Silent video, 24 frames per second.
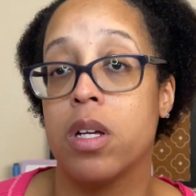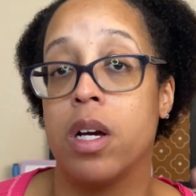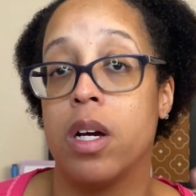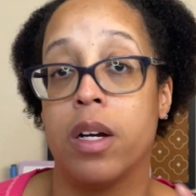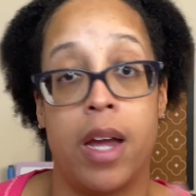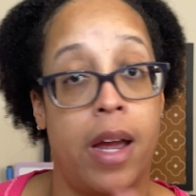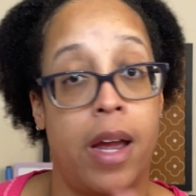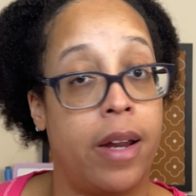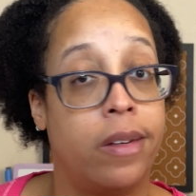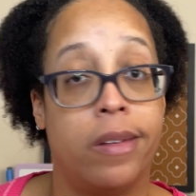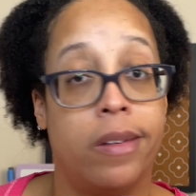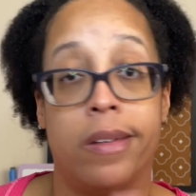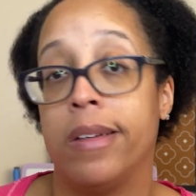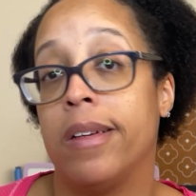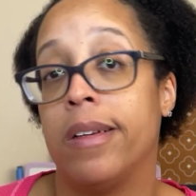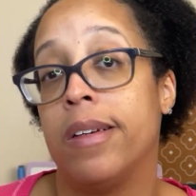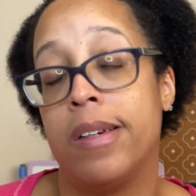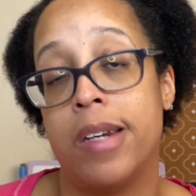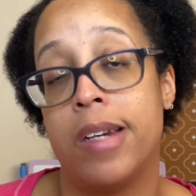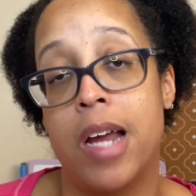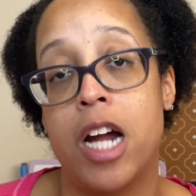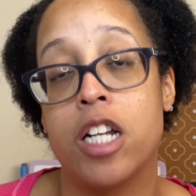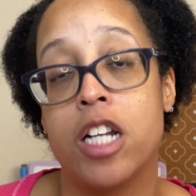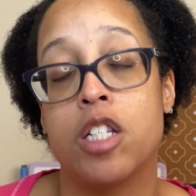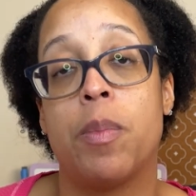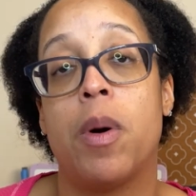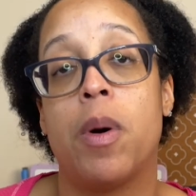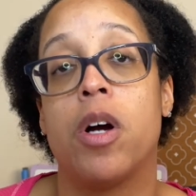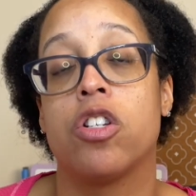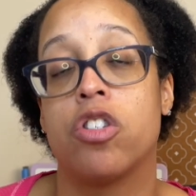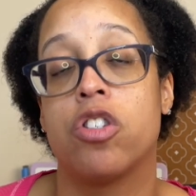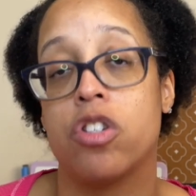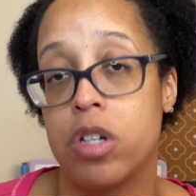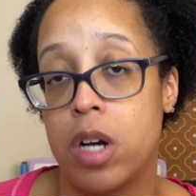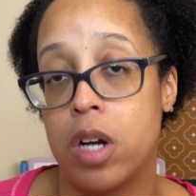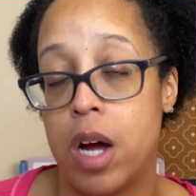Again, not
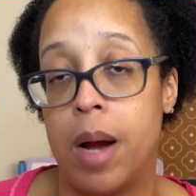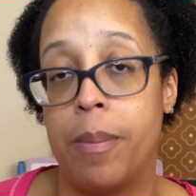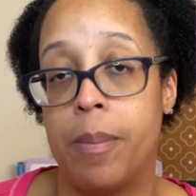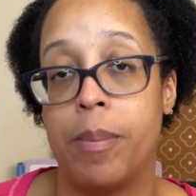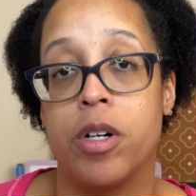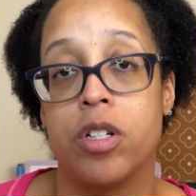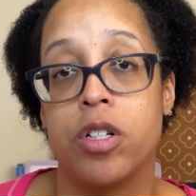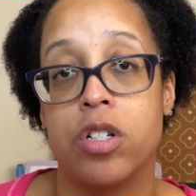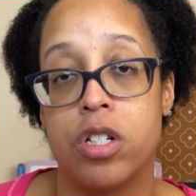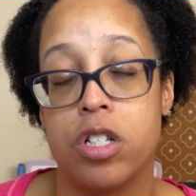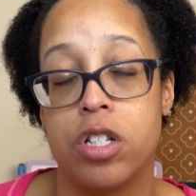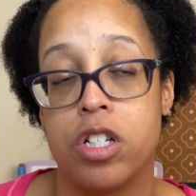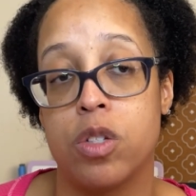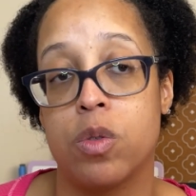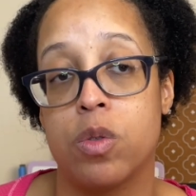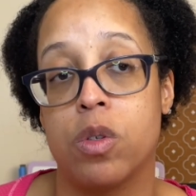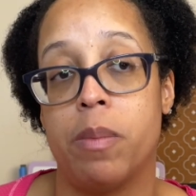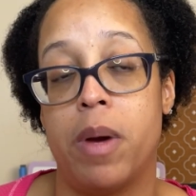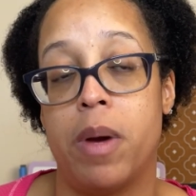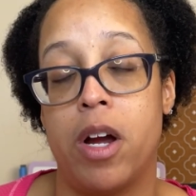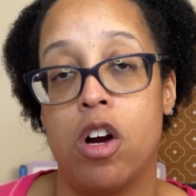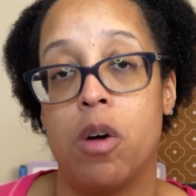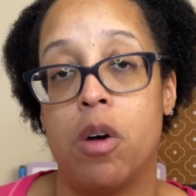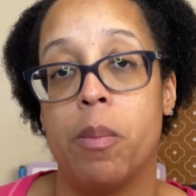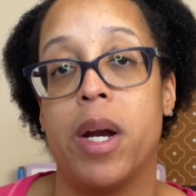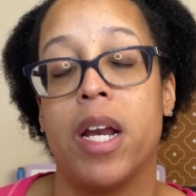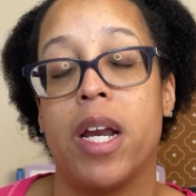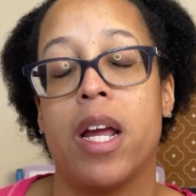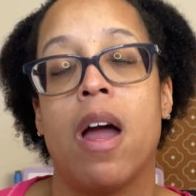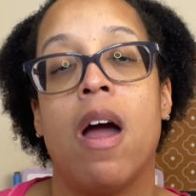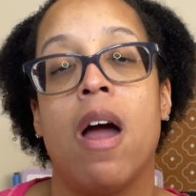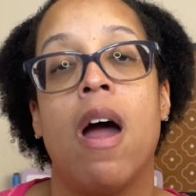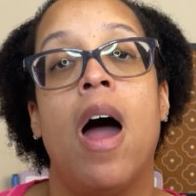sponsored. I purchased this with my own money.